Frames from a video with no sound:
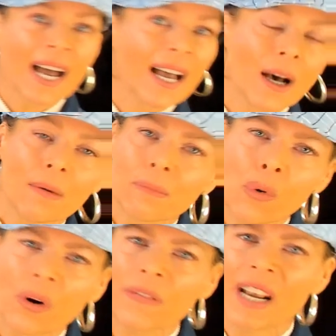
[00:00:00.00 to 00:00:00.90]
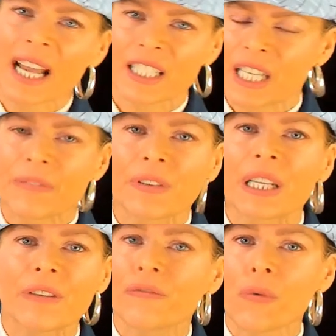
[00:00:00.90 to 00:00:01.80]
more of an
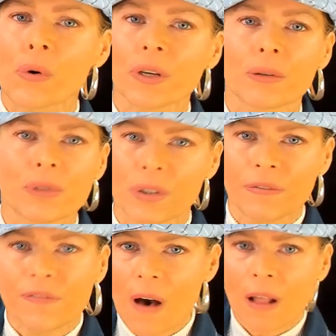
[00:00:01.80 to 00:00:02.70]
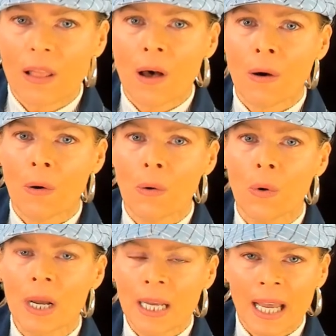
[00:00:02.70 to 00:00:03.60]
activity for you to follow,
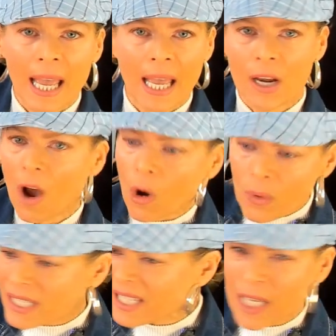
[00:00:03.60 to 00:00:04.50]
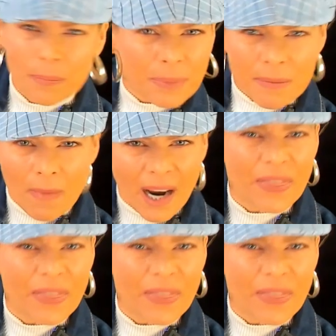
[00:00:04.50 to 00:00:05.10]
and always keep in mind the